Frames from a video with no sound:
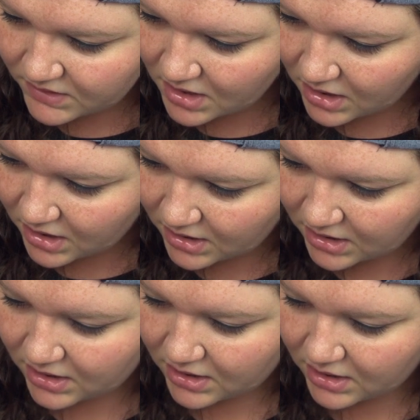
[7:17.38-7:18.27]

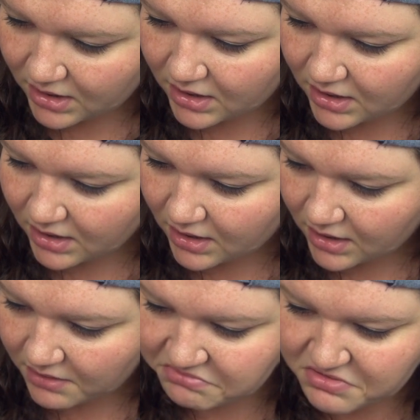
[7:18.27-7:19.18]

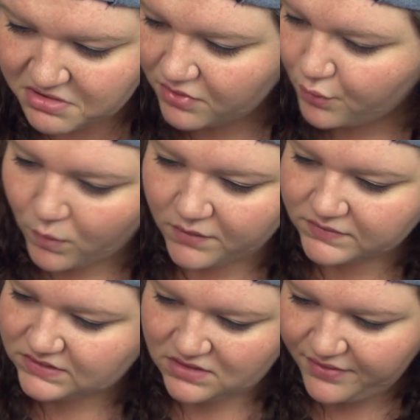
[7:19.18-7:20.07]
The
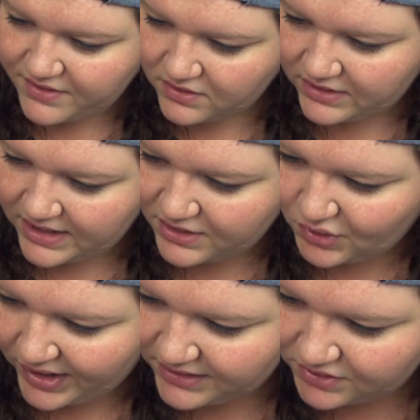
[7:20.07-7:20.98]
wolves, nothing. Okay,
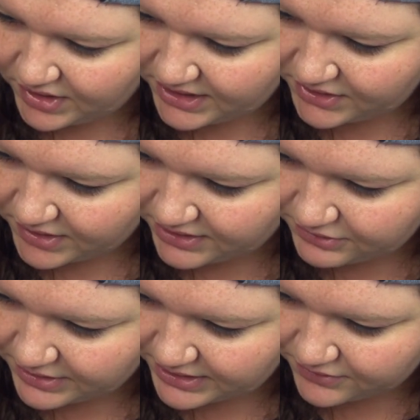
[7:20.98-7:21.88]
great, great, great,
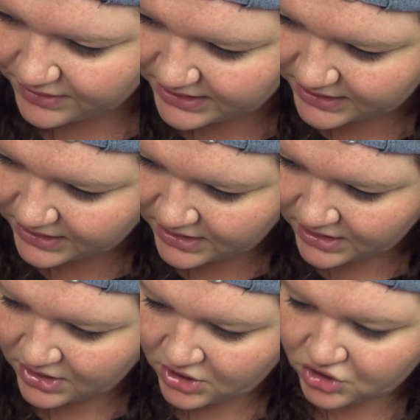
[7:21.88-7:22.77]
great, great.
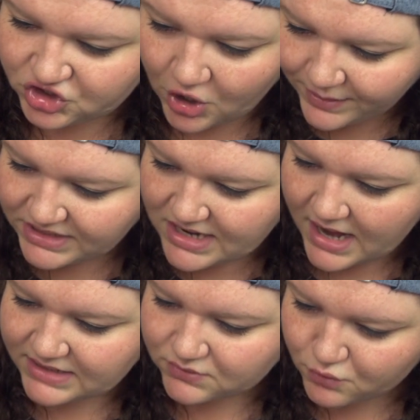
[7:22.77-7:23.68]
Joey
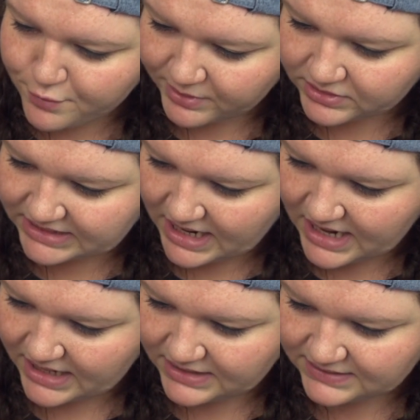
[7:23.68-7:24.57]
dies. Rupert
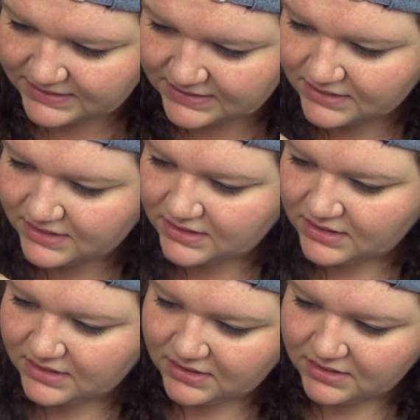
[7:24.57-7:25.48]
dies.
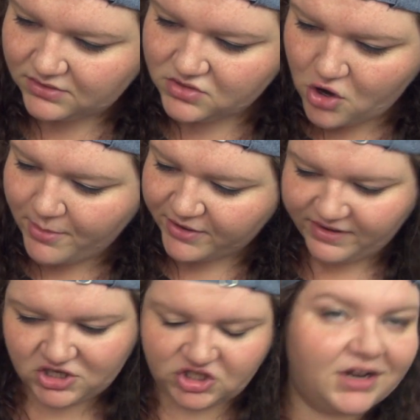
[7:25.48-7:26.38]
No
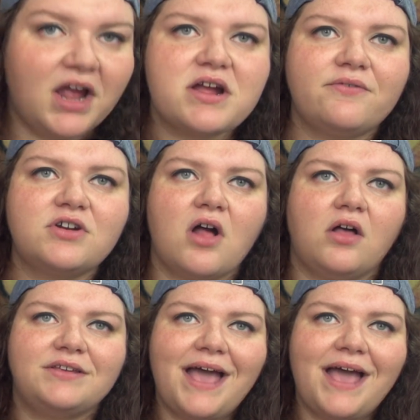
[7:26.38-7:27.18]
motivation. I covered it all.